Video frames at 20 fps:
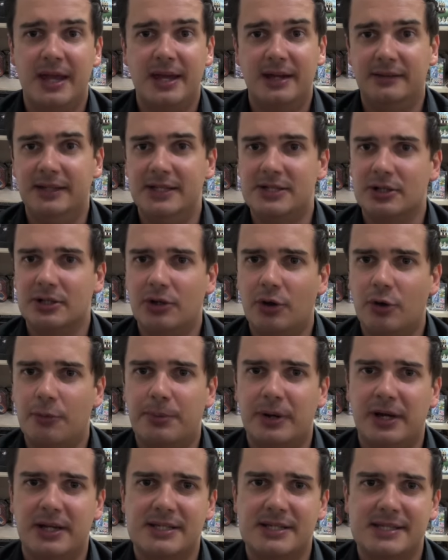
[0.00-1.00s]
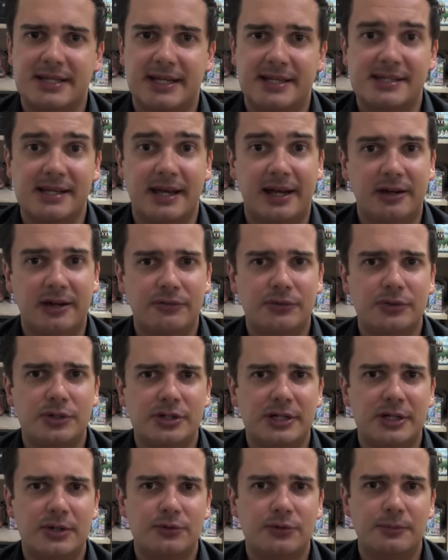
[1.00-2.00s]
These low-priced sets have
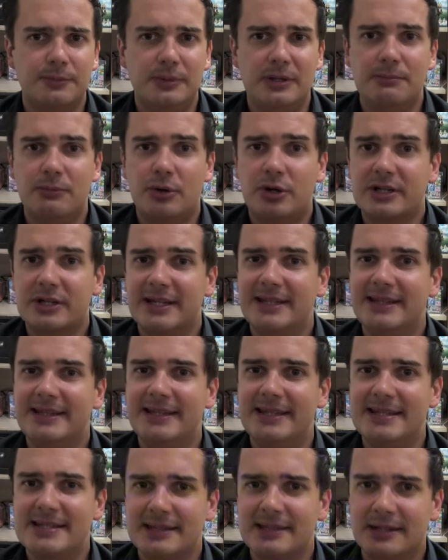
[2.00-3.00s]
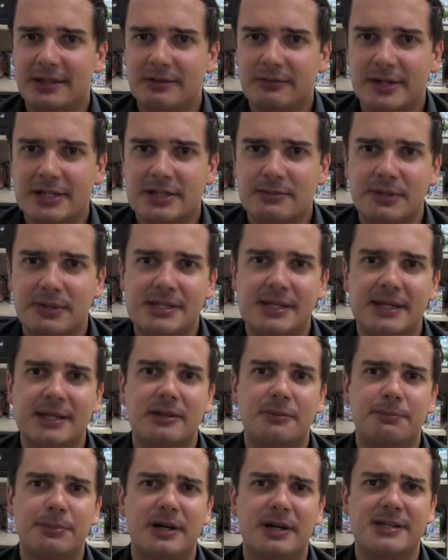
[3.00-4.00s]
turned out to be more than decent investments in
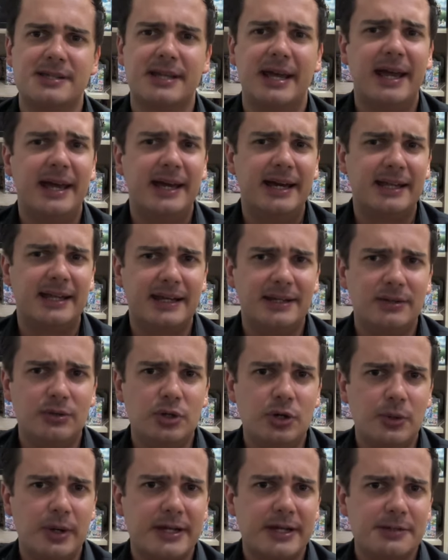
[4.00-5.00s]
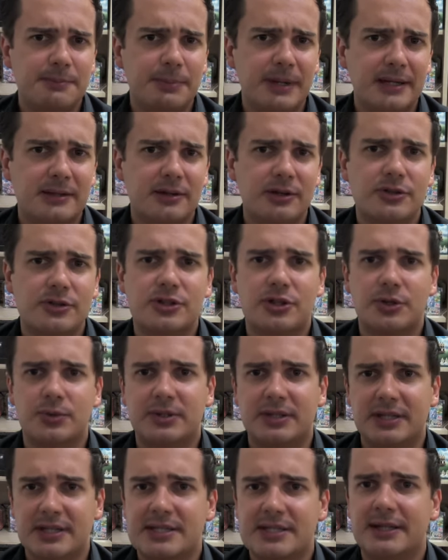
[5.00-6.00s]
the past, and I do expect also
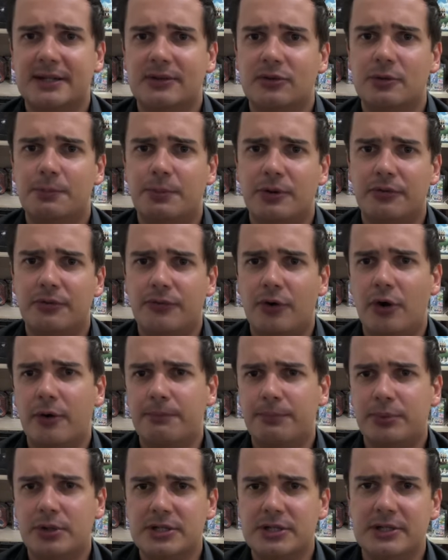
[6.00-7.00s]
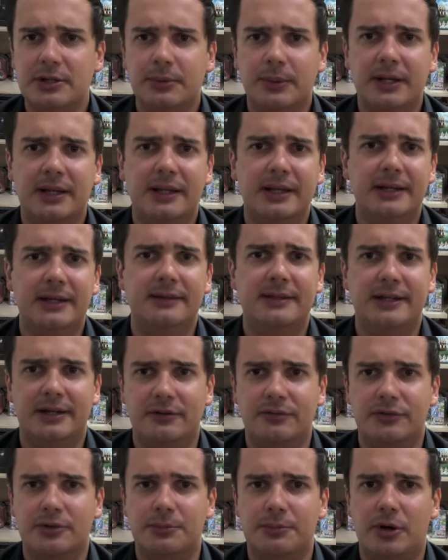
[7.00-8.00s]
this set to perform pretty well in the
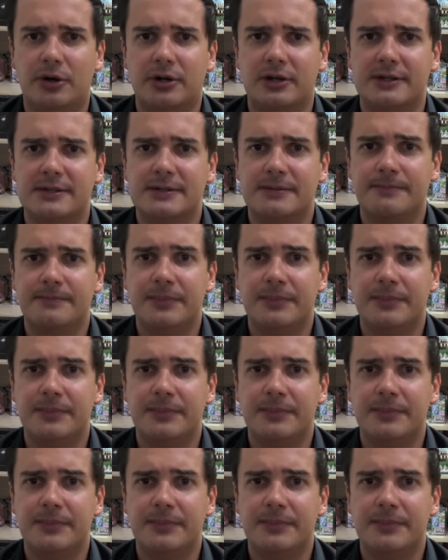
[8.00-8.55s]
aftermarket.